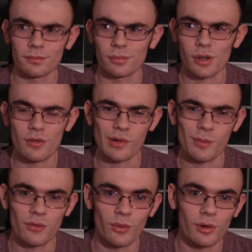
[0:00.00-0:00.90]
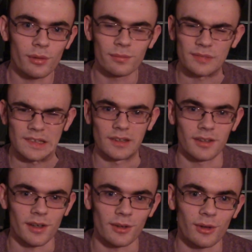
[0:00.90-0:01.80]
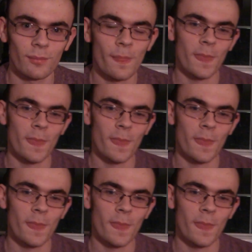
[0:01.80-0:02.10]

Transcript: Breadcrumbs 4, I don't know.